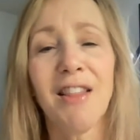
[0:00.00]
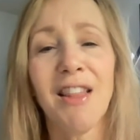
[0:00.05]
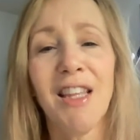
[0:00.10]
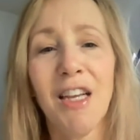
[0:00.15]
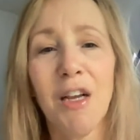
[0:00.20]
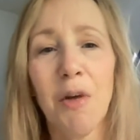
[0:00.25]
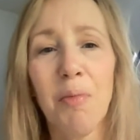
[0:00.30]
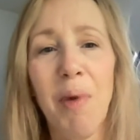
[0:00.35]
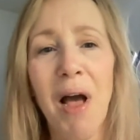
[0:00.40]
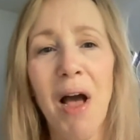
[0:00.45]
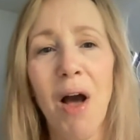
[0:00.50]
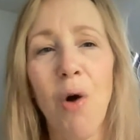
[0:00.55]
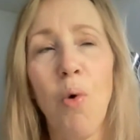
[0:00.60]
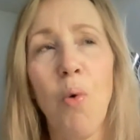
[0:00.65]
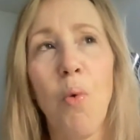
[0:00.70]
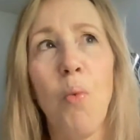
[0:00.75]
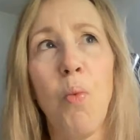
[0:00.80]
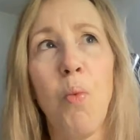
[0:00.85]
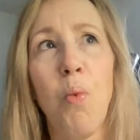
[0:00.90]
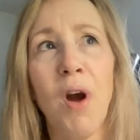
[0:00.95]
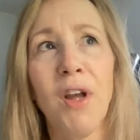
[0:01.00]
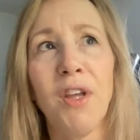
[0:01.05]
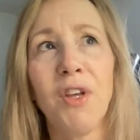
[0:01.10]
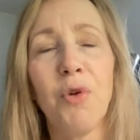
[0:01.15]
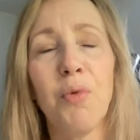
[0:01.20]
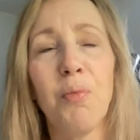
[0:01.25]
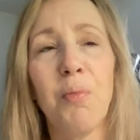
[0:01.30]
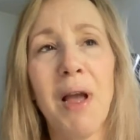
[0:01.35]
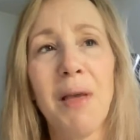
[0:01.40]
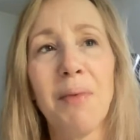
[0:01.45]
think about what
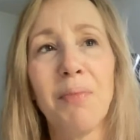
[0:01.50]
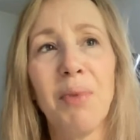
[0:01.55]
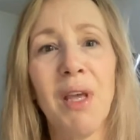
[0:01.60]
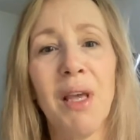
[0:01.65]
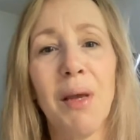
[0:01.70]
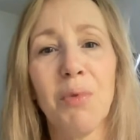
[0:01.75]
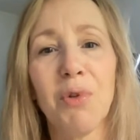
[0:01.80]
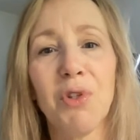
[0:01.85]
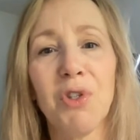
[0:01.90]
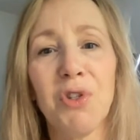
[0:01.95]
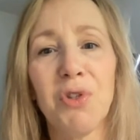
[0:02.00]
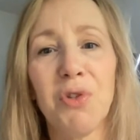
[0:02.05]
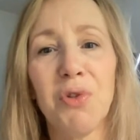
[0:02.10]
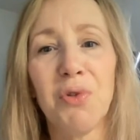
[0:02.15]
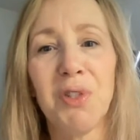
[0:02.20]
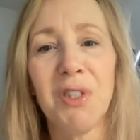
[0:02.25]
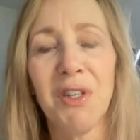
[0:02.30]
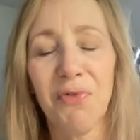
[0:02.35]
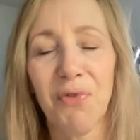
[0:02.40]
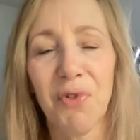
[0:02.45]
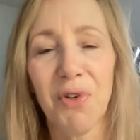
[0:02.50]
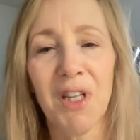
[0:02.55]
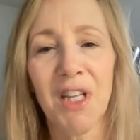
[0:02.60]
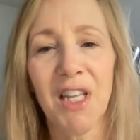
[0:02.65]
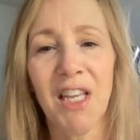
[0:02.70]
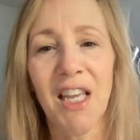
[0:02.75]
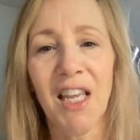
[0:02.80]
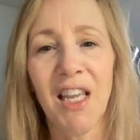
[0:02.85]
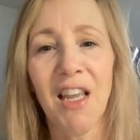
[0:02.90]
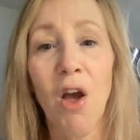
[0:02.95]
you might be able to do
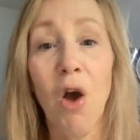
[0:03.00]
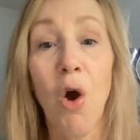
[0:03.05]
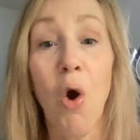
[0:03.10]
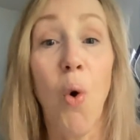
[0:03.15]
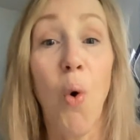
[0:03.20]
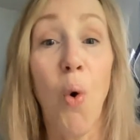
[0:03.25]
differently.